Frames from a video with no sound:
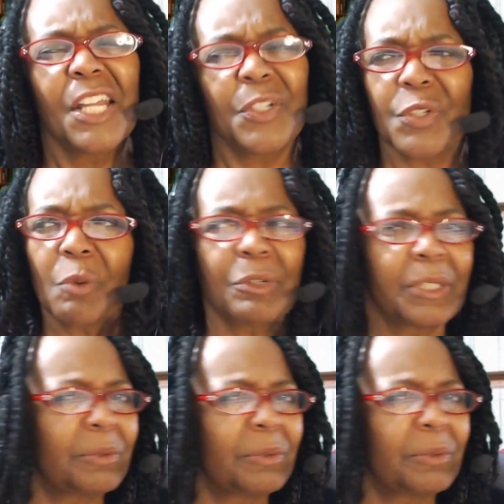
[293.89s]
You don't really
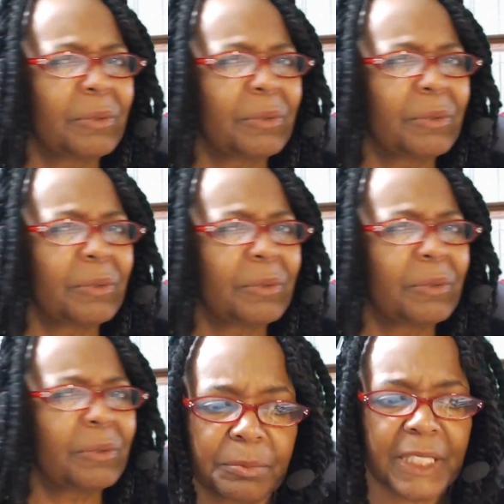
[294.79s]
want to stand out
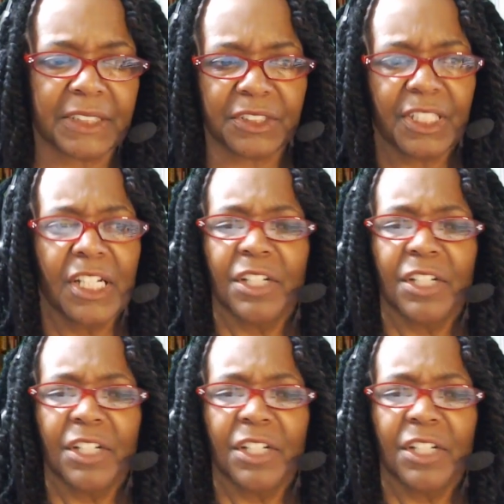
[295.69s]
too much.